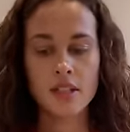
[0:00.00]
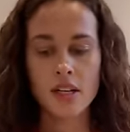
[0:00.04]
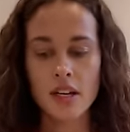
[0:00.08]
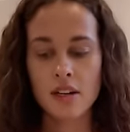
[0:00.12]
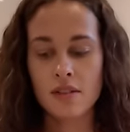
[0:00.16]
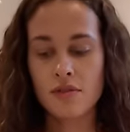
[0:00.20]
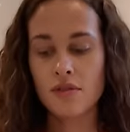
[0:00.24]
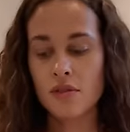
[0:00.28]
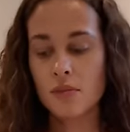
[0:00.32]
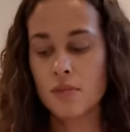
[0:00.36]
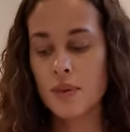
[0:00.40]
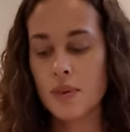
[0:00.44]

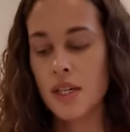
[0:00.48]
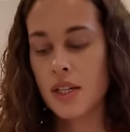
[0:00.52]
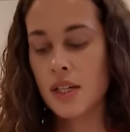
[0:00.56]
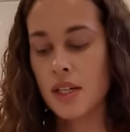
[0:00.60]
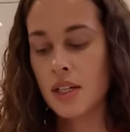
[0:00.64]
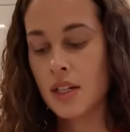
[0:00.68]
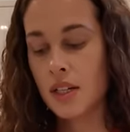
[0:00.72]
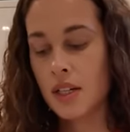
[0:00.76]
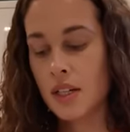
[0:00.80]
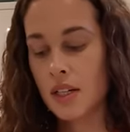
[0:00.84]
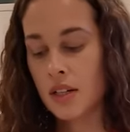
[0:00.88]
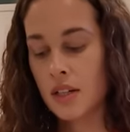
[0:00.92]
saves
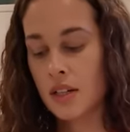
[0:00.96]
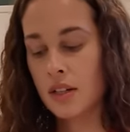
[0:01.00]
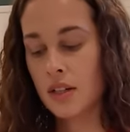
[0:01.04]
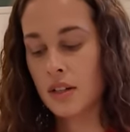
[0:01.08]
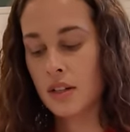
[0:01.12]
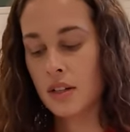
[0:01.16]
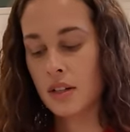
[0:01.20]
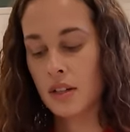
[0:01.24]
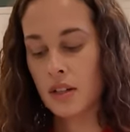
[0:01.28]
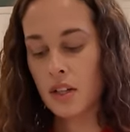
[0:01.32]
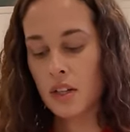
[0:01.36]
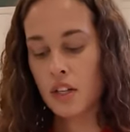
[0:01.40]
me
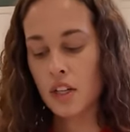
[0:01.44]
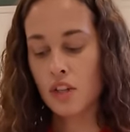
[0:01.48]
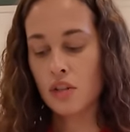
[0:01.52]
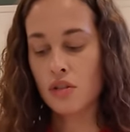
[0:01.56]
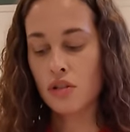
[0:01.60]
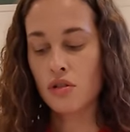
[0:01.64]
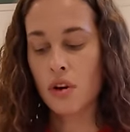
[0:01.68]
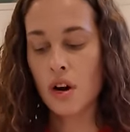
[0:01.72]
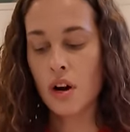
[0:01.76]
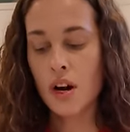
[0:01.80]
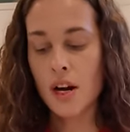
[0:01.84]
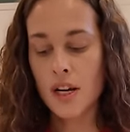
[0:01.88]

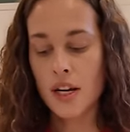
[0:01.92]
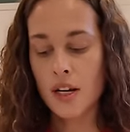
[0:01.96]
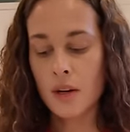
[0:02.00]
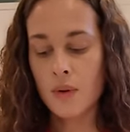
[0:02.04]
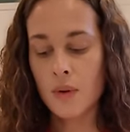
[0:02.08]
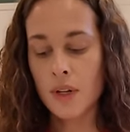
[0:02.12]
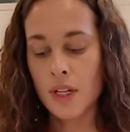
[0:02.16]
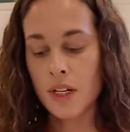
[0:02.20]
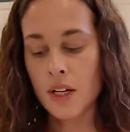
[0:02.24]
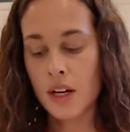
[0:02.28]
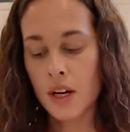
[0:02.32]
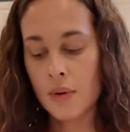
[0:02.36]
crying
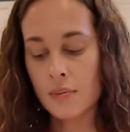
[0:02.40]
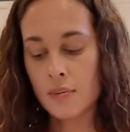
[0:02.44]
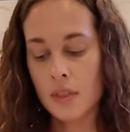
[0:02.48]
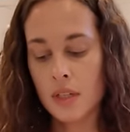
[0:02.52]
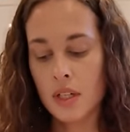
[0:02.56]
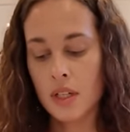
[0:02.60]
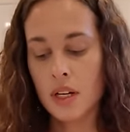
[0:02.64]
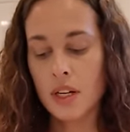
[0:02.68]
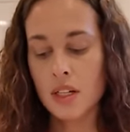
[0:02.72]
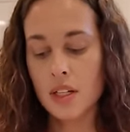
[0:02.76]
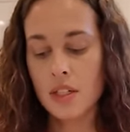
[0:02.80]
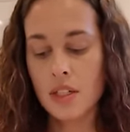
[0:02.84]
when it
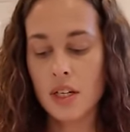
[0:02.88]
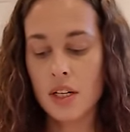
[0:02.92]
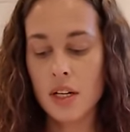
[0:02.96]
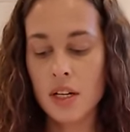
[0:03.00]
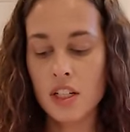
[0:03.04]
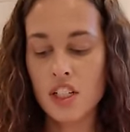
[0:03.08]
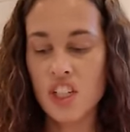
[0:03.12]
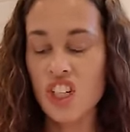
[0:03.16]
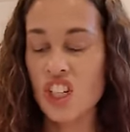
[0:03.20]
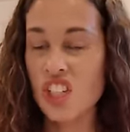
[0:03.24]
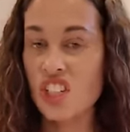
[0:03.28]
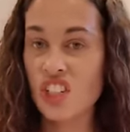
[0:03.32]
comes to cutting
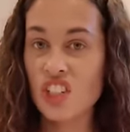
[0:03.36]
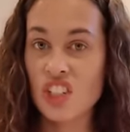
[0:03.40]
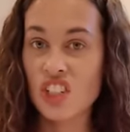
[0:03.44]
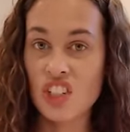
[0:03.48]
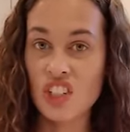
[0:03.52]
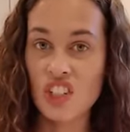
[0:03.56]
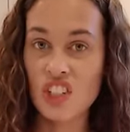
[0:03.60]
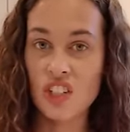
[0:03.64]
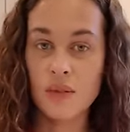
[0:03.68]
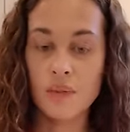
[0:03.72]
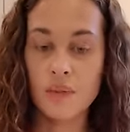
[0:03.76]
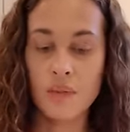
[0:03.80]

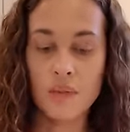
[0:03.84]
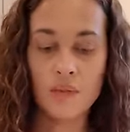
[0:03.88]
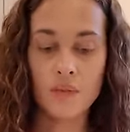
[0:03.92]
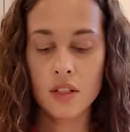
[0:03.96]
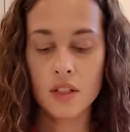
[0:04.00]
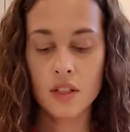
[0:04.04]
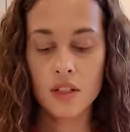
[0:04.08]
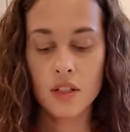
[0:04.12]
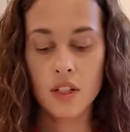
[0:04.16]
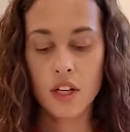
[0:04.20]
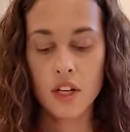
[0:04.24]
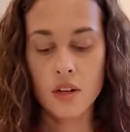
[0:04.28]
onions.
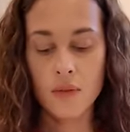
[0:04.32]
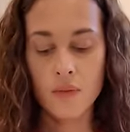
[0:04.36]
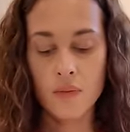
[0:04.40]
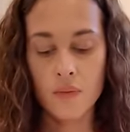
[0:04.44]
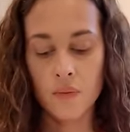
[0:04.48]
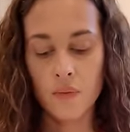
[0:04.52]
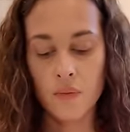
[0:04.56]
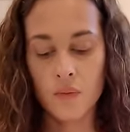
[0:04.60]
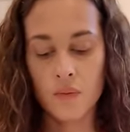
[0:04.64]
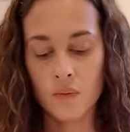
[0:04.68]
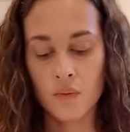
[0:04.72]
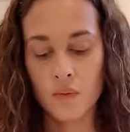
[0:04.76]
So
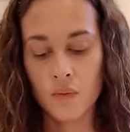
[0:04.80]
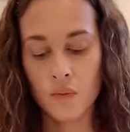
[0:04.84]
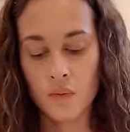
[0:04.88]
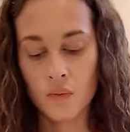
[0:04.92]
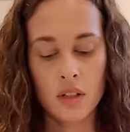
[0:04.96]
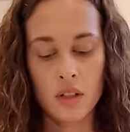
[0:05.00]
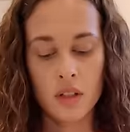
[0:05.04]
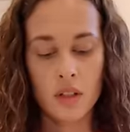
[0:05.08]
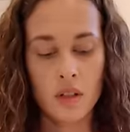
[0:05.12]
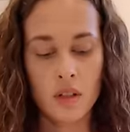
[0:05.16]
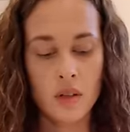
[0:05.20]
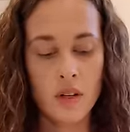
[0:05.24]

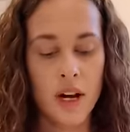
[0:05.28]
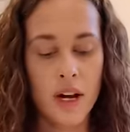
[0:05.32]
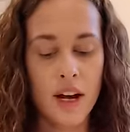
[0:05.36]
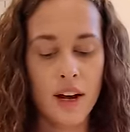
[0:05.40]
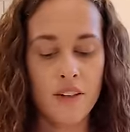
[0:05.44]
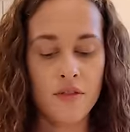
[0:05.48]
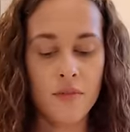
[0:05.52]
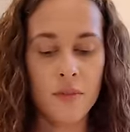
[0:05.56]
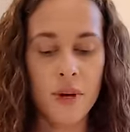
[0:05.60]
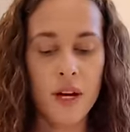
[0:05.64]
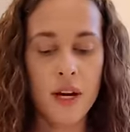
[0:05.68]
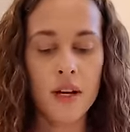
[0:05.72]
I
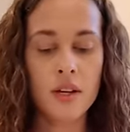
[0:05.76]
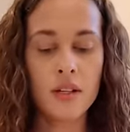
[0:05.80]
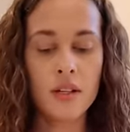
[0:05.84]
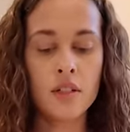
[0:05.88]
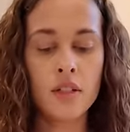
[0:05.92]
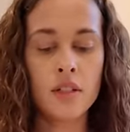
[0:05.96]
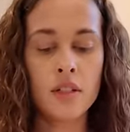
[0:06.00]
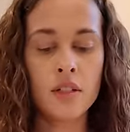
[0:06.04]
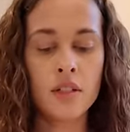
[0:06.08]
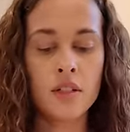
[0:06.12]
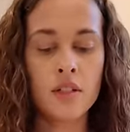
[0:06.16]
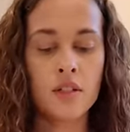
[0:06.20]
have my
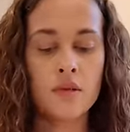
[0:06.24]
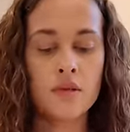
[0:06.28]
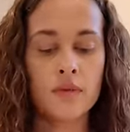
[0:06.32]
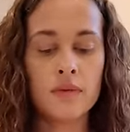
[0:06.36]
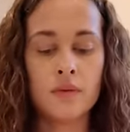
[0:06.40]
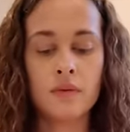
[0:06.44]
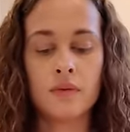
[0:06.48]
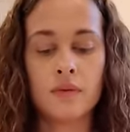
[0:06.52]
onion,